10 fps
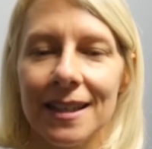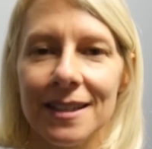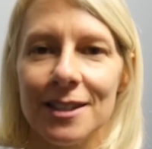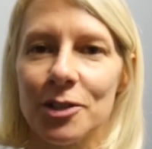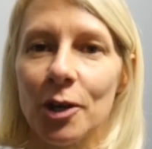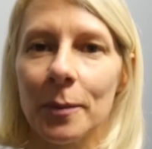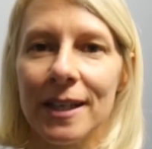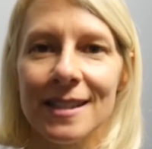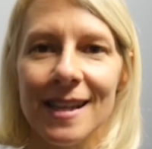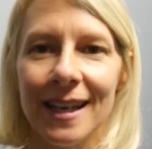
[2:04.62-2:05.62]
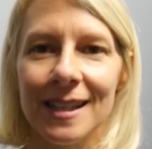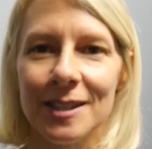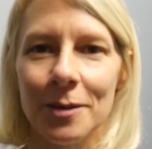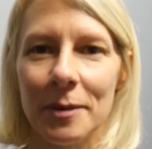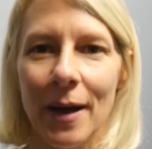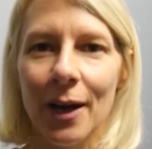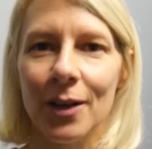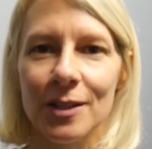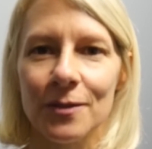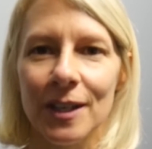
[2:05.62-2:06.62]
and determined that he's going to be
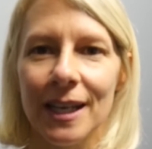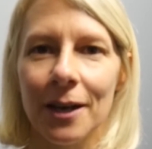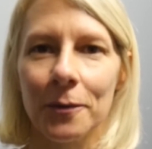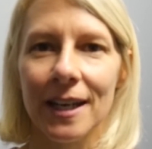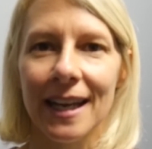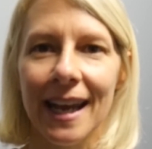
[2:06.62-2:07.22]
back on his feet again one